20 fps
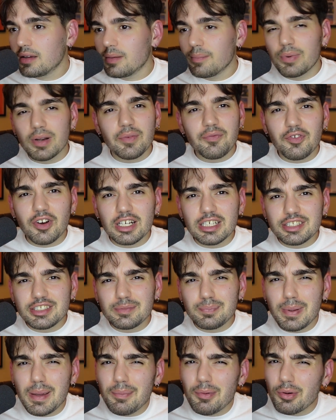But at
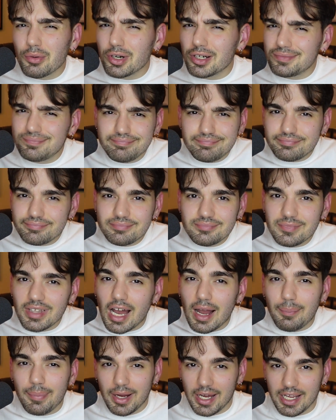first, people were
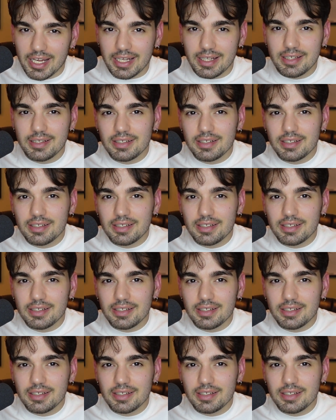not buying it.